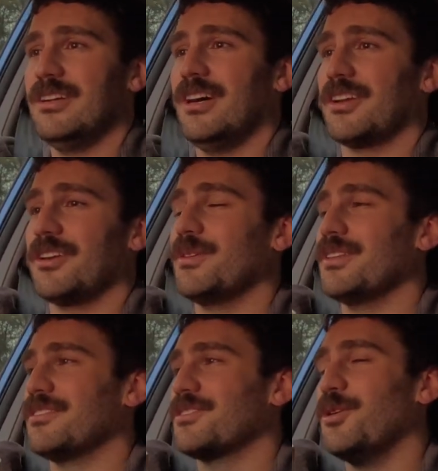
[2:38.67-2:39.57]
I don't know
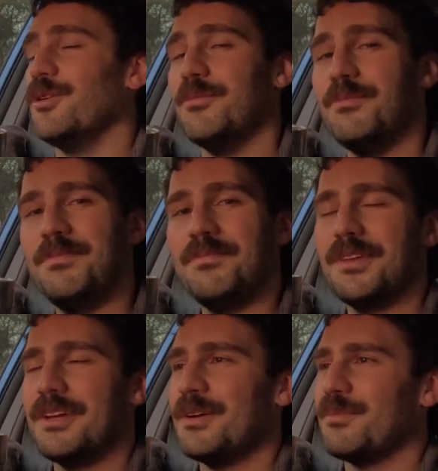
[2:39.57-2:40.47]
whether to call it
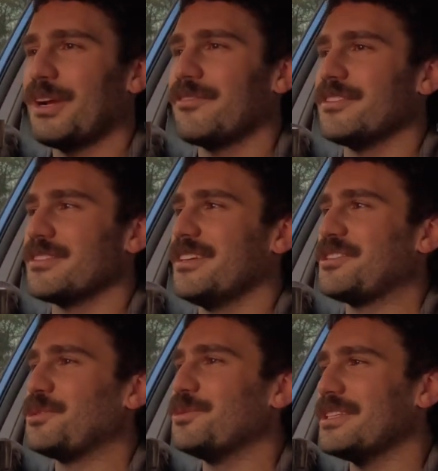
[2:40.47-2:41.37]
breakfast,
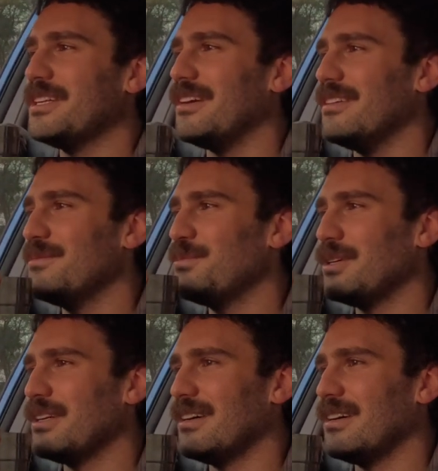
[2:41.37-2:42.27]
lunch or dinner,
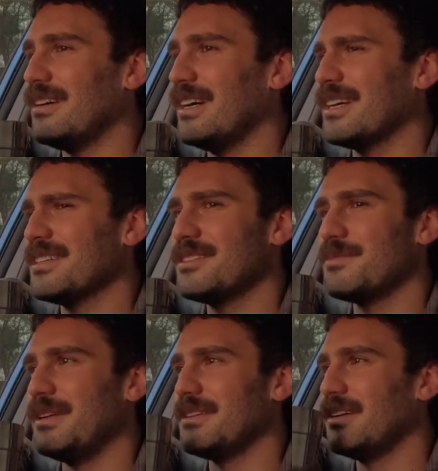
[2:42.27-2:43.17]
but I guess it's
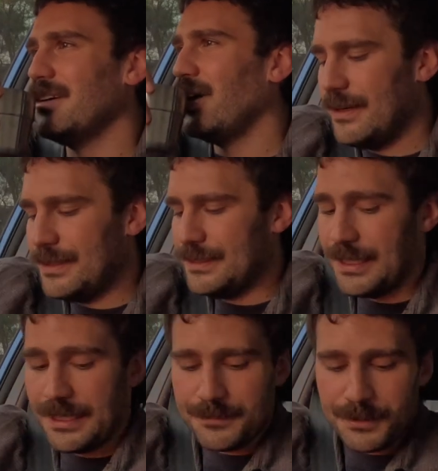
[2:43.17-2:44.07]
my dinner.
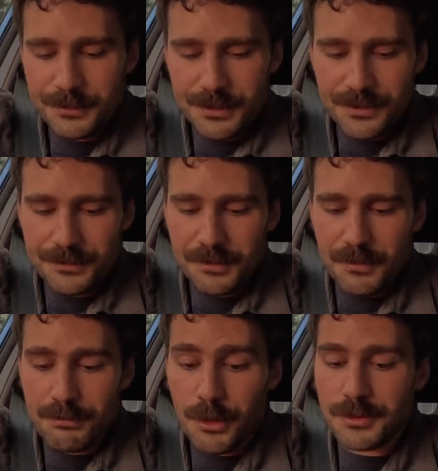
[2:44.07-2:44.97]
Yeah, we were
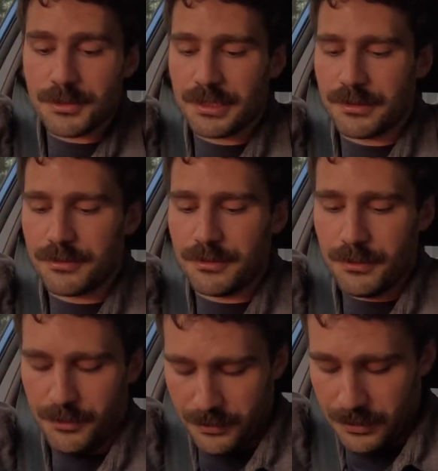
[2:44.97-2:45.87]
motoring through
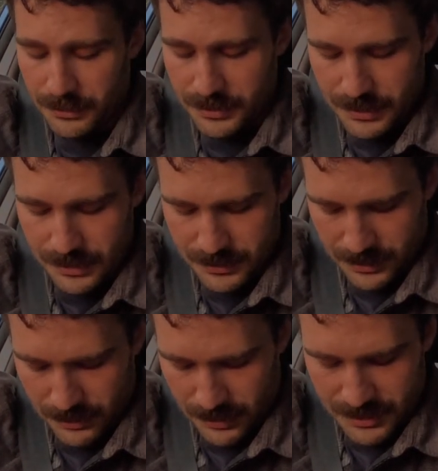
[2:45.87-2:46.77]
referrals. There was a
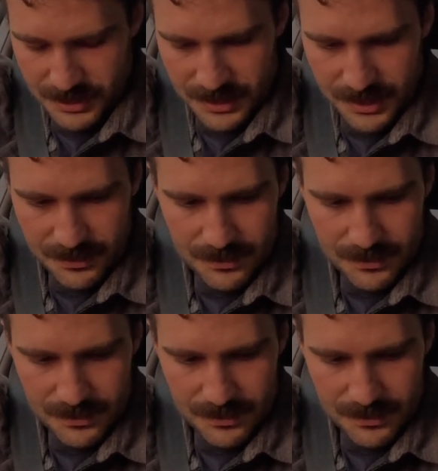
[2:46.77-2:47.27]
lot to see.